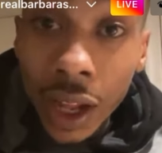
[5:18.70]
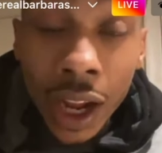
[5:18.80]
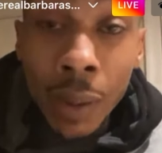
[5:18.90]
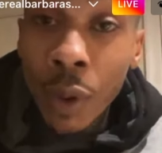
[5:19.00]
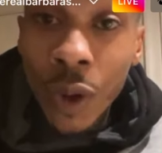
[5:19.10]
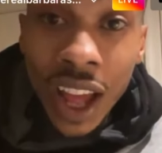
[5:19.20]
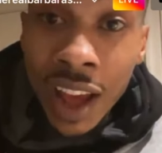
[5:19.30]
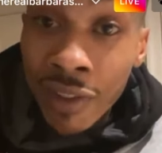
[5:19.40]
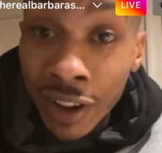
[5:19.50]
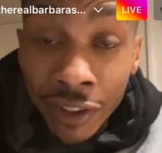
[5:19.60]
coming
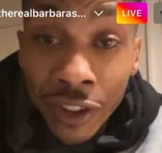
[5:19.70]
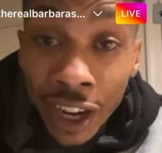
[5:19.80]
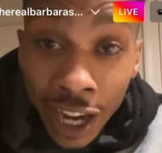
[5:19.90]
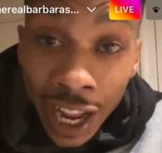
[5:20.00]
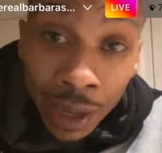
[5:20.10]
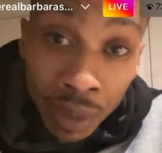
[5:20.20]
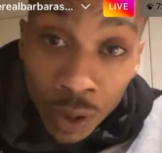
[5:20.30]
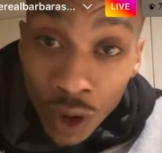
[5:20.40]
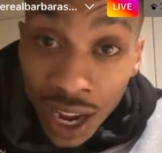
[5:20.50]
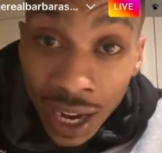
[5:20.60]
wherever the fuck I gotta be.
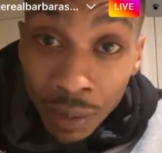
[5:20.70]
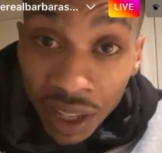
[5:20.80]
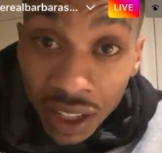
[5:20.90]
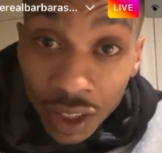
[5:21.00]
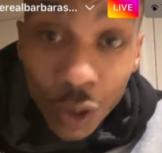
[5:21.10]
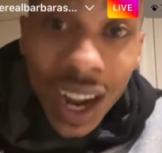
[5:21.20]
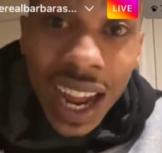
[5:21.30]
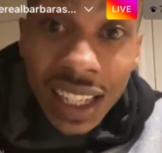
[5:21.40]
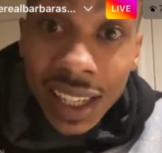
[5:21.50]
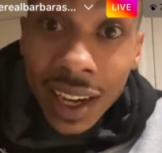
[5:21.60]
Where I gotta be? Do I
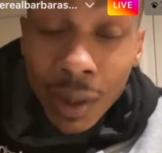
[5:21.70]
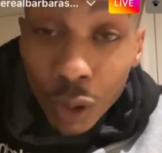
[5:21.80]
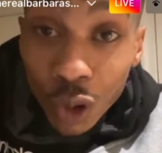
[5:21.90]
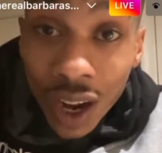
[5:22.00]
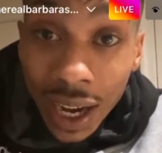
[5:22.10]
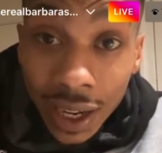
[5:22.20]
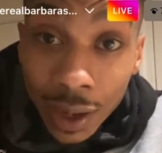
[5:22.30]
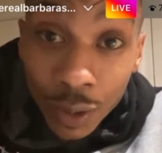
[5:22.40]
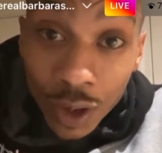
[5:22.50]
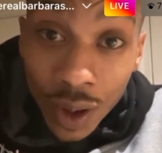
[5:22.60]
gotta set it up or do I, I gotta I'm come? About to, I'm